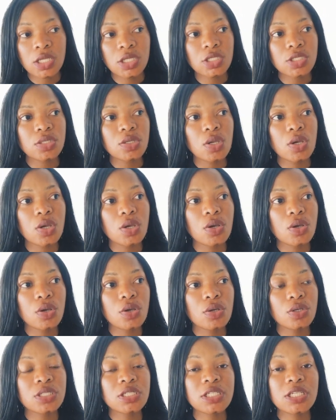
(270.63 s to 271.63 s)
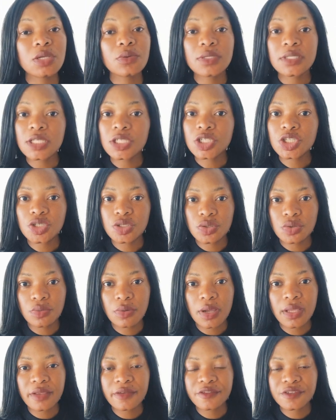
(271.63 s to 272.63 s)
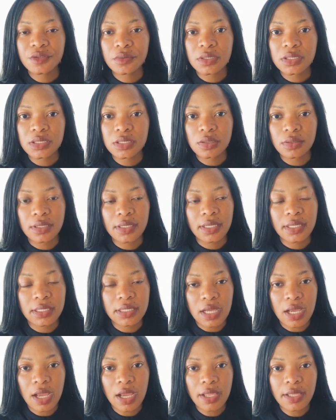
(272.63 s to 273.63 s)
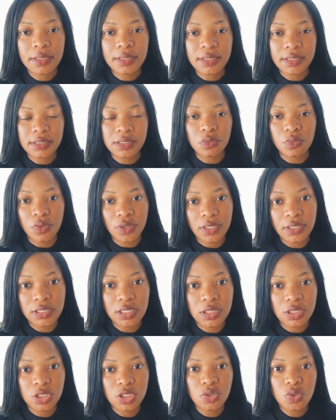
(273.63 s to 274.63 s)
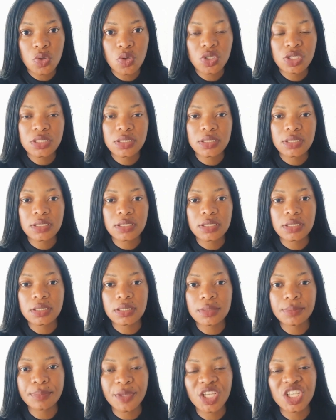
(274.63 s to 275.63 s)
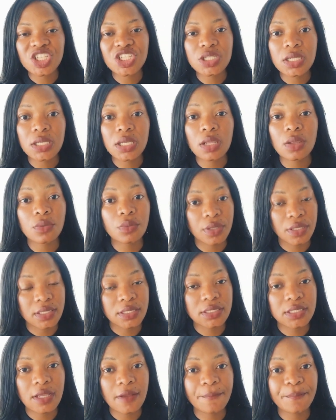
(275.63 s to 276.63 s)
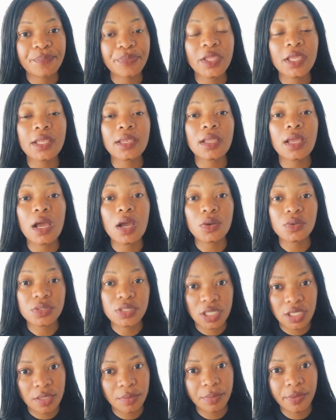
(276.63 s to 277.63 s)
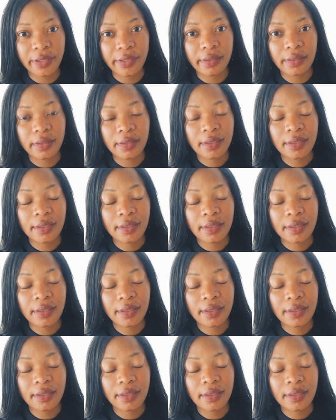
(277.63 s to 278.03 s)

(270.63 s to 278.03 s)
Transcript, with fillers: so she wasn't sure if she was gonna get hired as a waiter so she mentioned a waiter in housekeeping